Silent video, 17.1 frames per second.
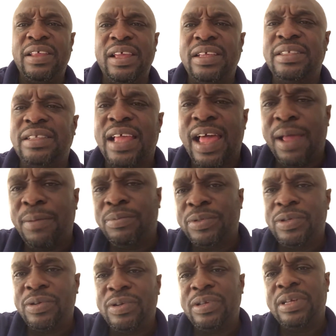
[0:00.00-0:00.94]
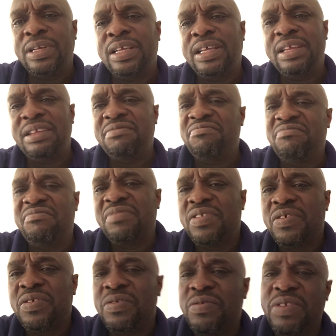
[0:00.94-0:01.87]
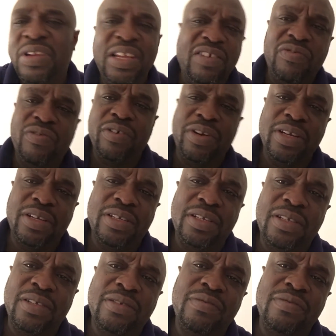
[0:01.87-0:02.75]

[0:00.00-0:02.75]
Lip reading: There's absolutely no need for it.